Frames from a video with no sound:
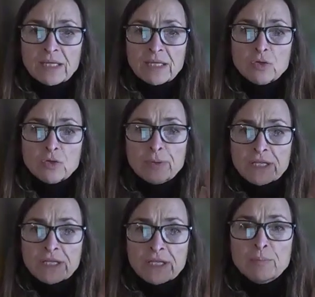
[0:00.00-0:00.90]
So your place
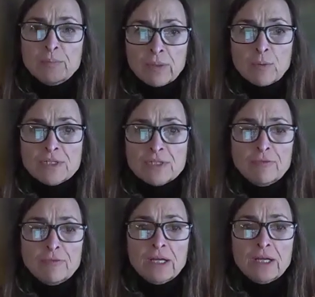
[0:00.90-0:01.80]
of employment was
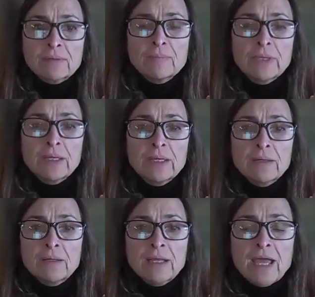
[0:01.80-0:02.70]
suffering,
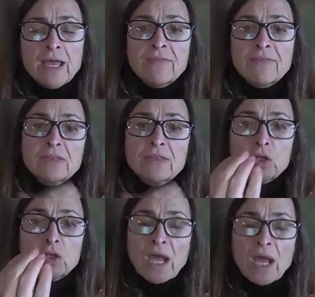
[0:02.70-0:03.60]
and then
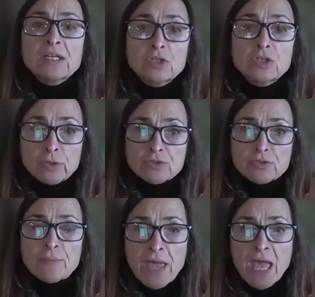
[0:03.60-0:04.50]
you had to lose the
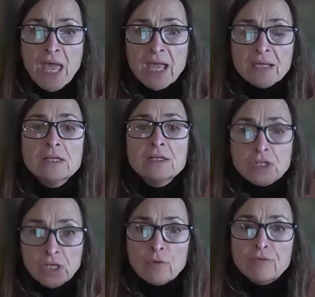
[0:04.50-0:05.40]
pay
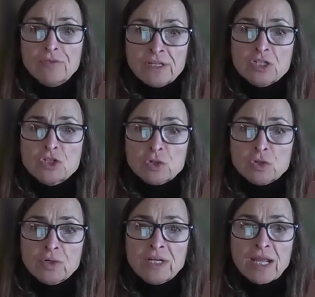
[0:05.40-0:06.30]
to go finish your
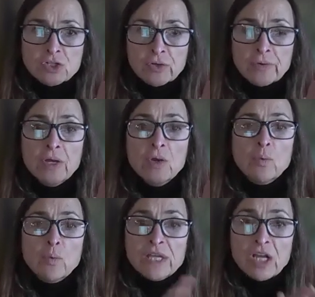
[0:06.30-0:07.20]
credential.
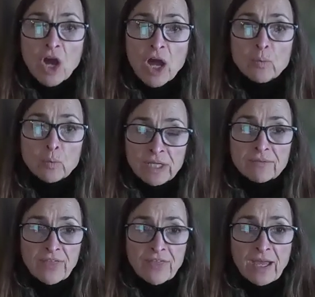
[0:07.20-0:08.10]
Well, we got rid
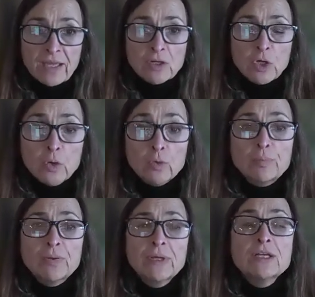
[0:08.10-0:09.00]
of that
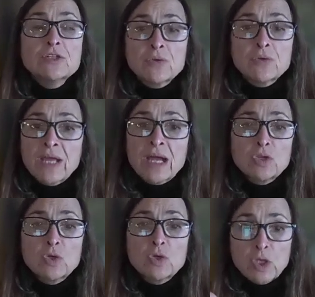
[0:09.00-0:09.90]
hoop. So now
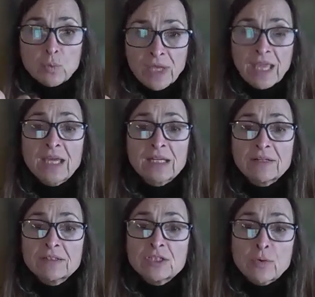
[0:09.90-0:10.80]
you can,
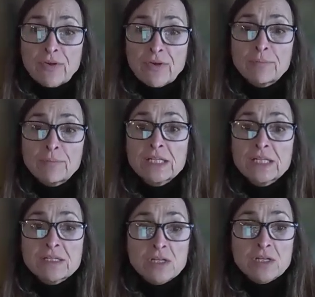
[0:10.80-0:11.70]
and so if everybody
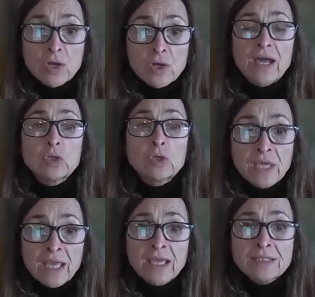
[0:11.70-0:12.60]
doesn't know that, you
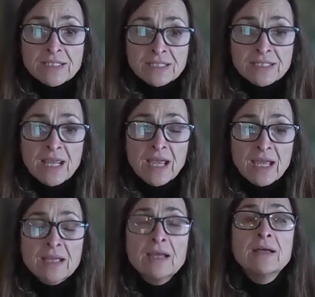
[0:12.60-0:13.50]
can
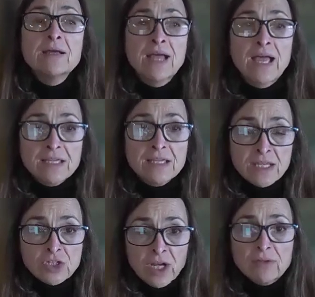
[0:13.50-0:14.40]
stay as
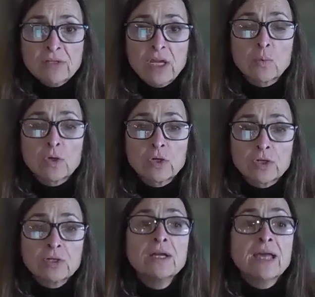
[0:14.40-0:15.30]
a childcare
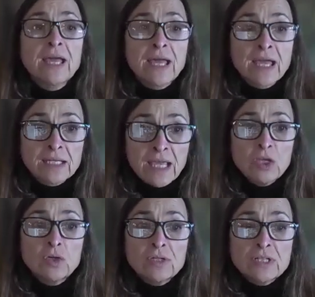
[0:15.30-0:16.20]
worker and get
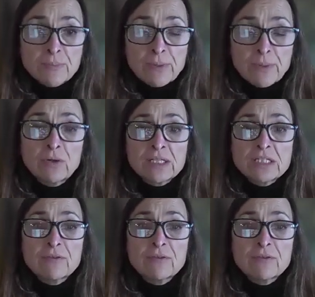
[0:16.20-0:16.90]
your experience.